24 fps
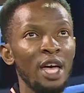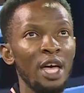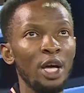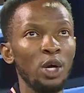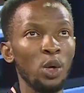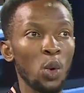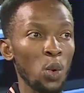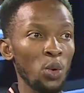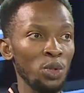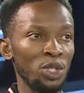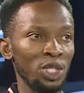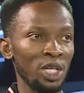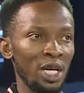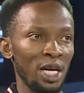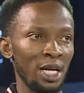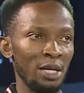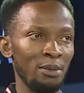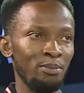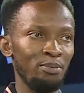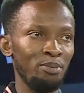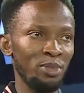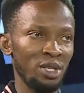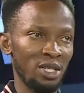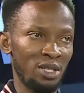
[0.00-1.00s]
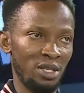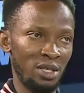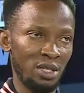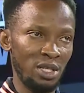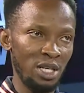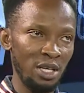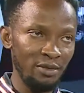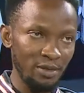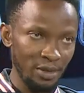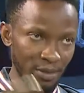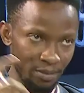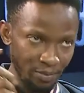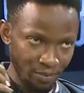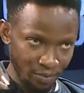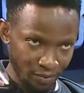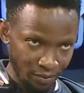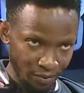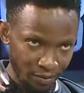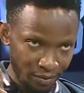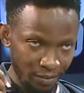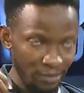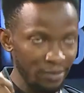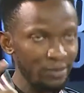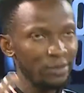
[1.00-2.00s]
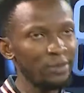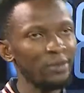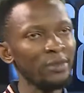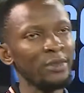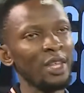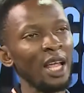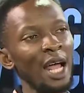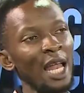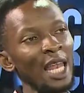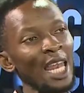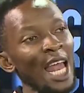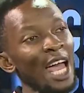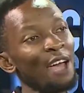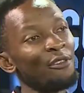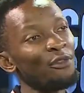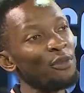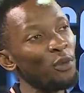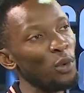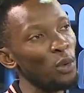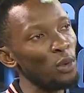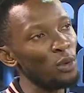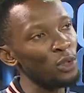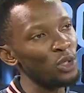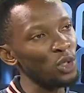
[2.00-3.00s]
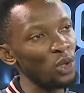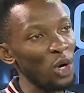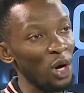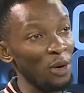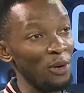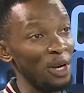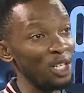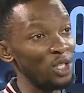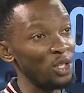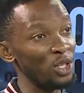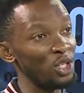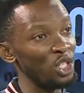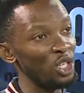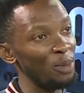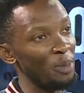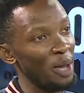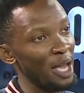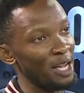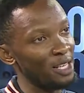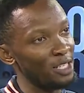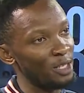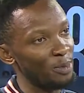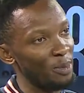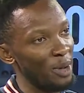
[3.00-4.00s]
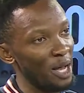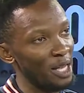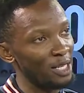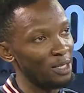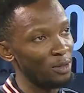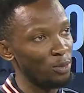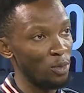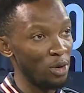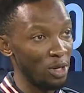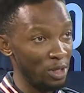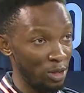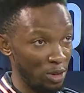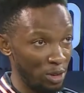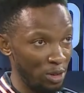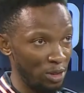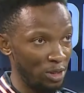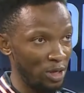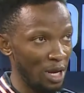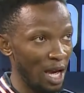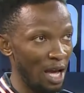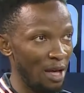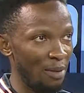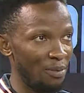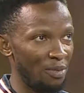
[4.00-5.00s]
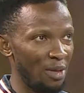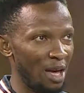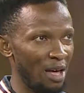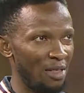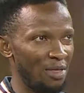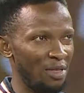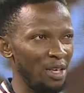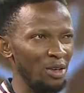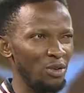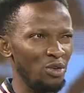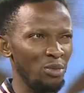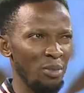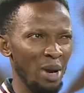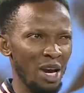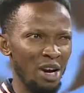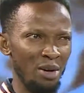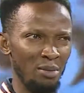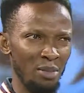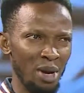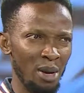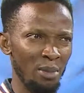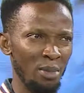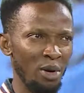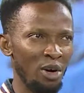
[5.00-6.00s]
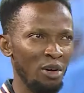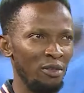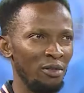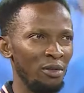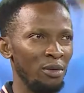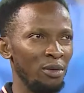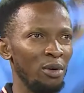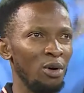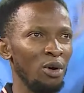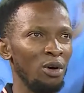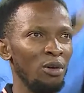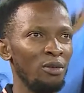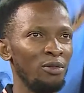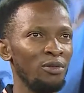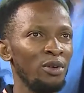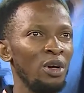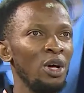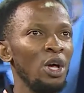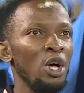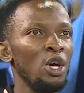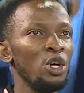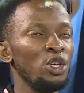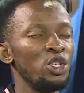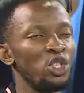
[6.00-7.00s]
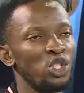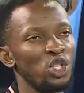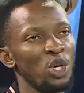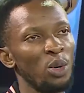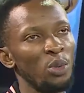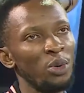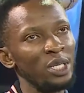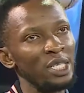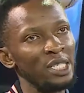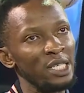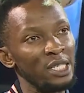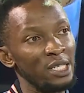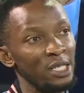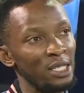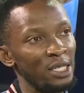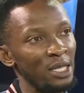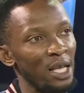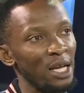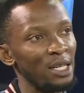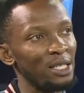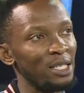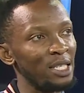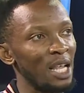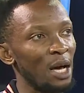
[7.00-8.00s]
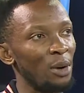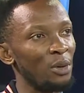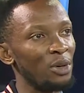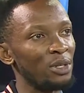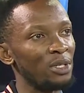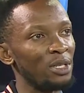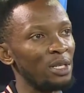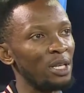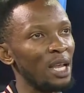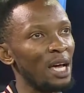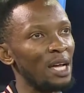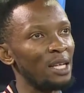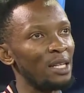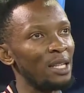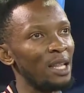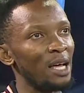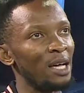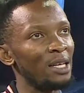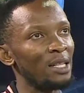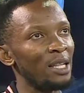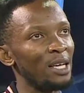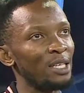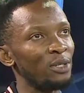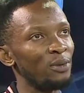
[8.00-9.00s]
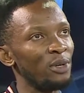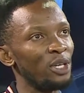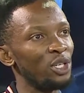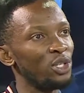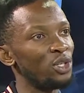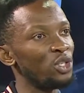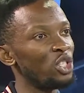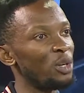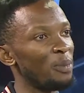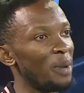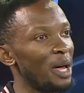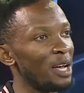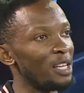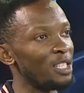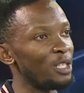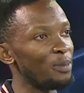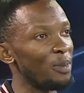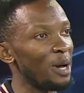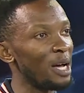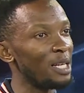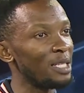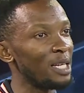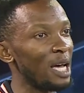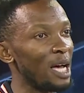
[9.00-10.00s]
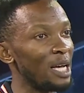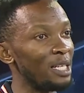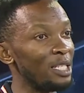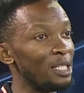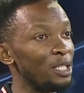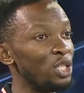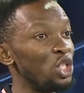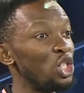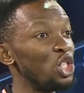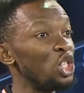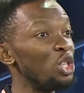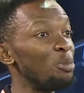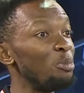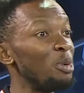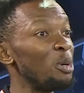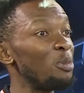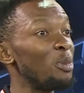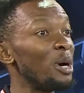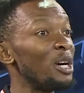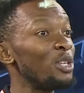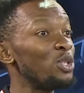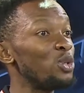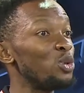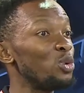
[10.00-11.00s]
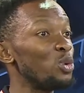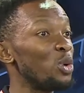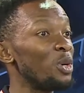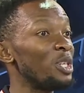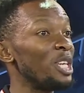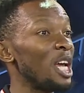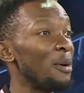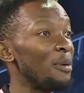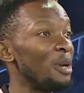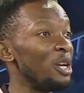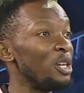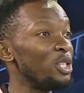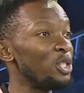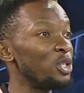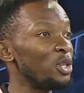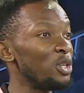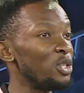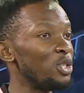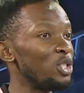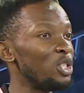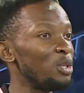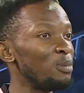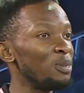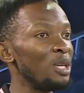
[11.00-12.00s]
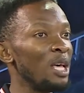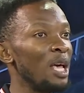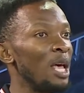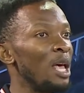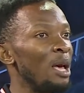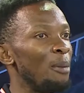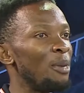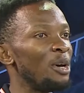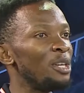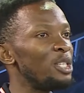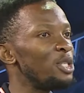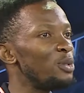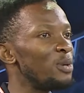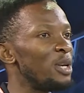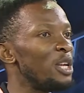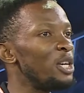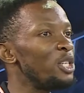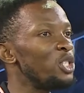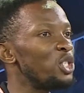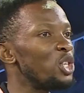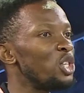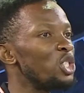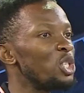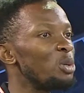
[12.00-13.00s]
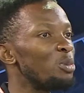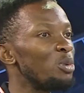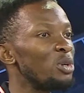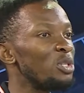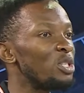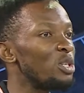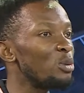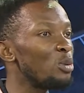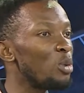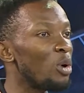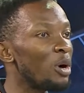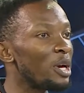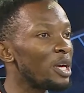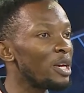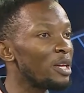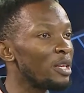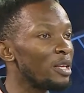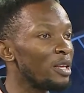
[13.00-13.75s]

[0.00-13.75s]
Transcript: a coach, a perceived life coach or a relationship expert. I think you might remember of someone in the States that's a relationship expert and is teaching people how to run their relationships, but his relationship wasn't working.